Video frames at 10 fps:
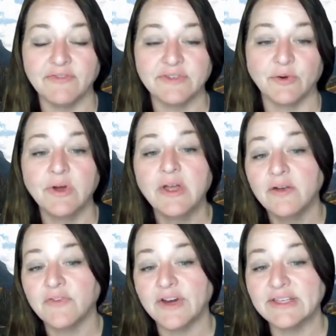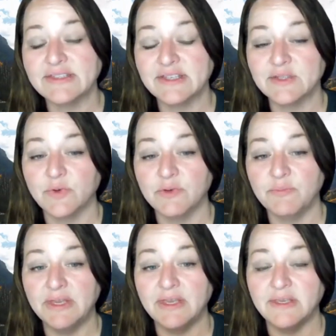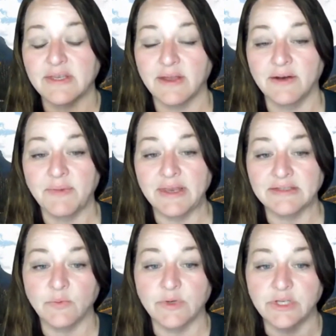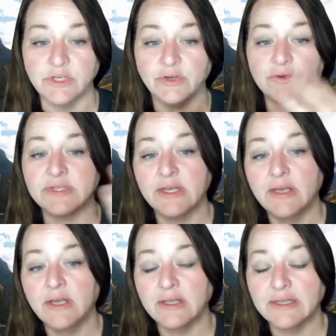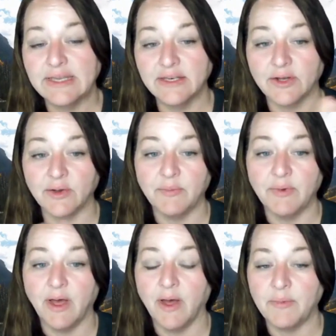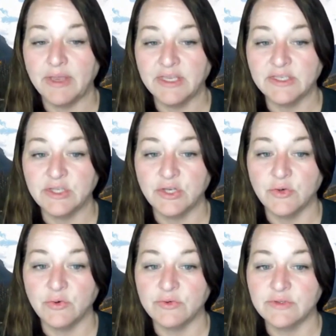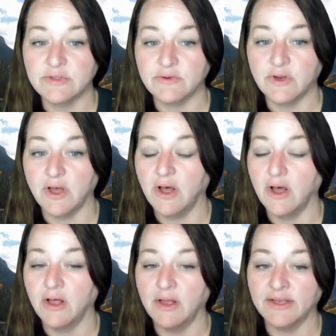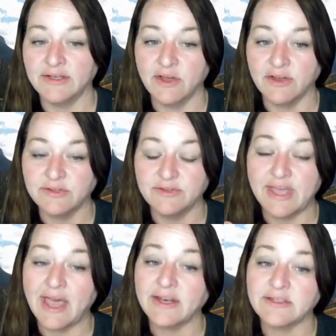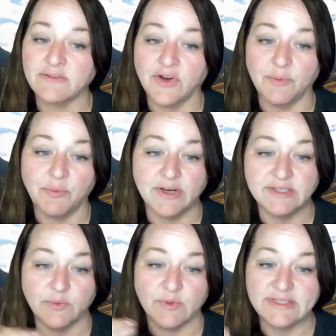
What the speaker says: So frankincense would be an amazing one to use. Ledum is used, it is also, that is a very pricey one.